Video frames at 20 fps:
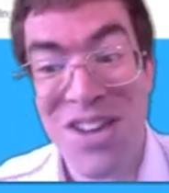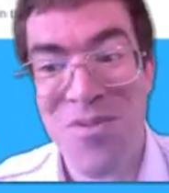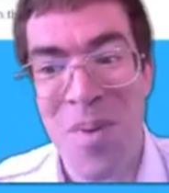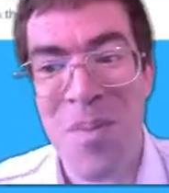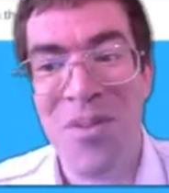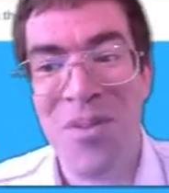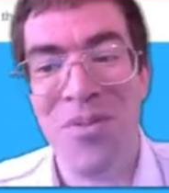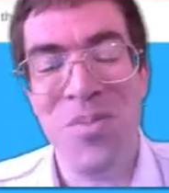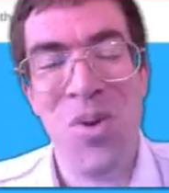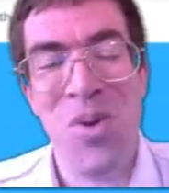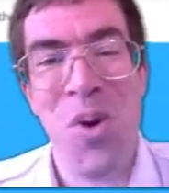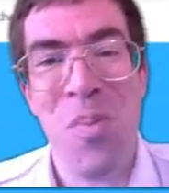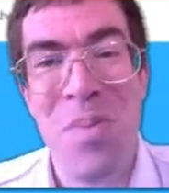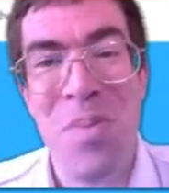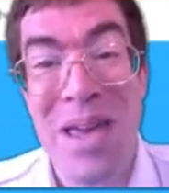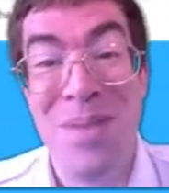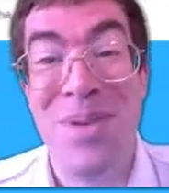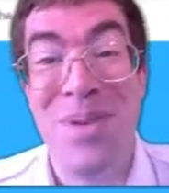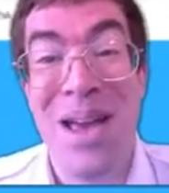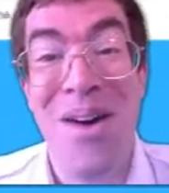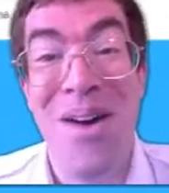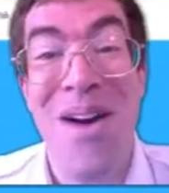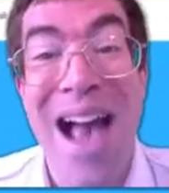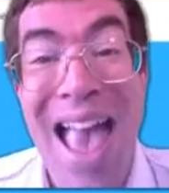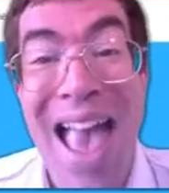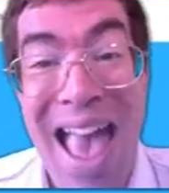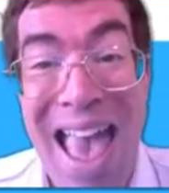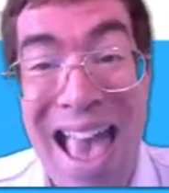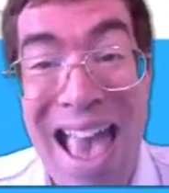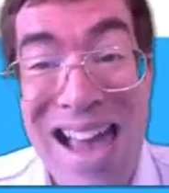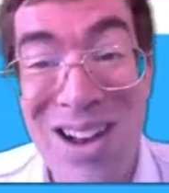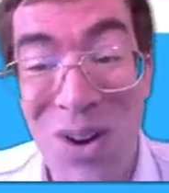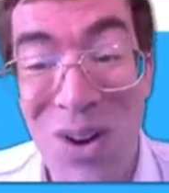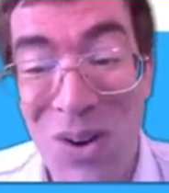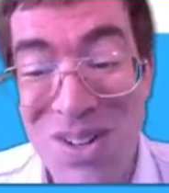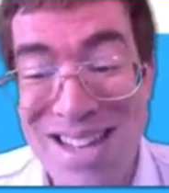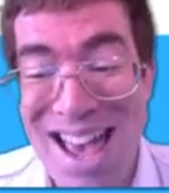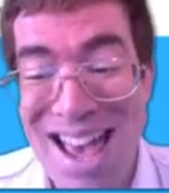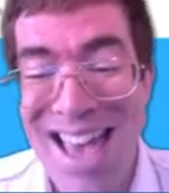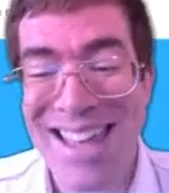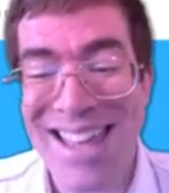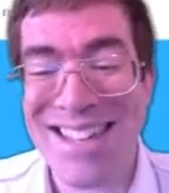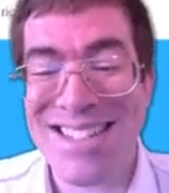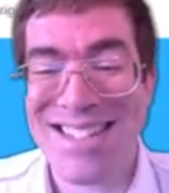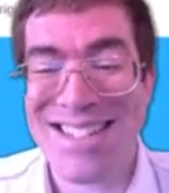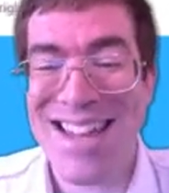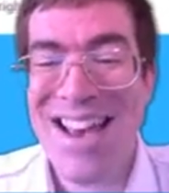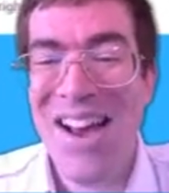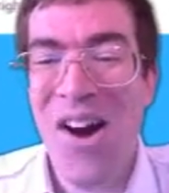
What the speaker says: remember from your PPL air law days,